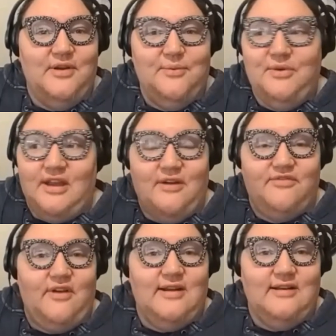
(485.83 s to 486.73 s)
without
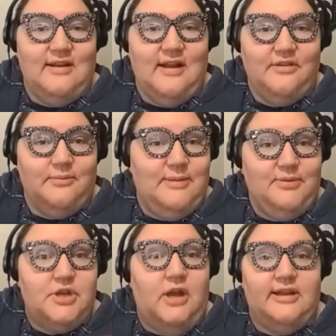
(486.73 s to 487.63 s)
finding other people
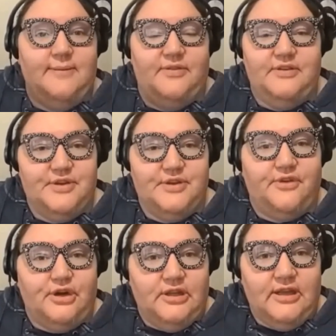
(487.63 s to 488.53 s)
talking about this
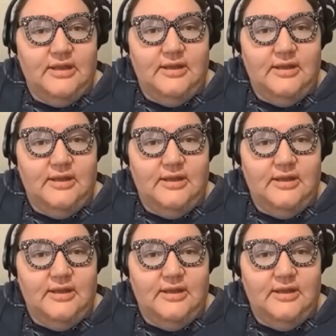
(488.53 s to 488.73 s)
overtly.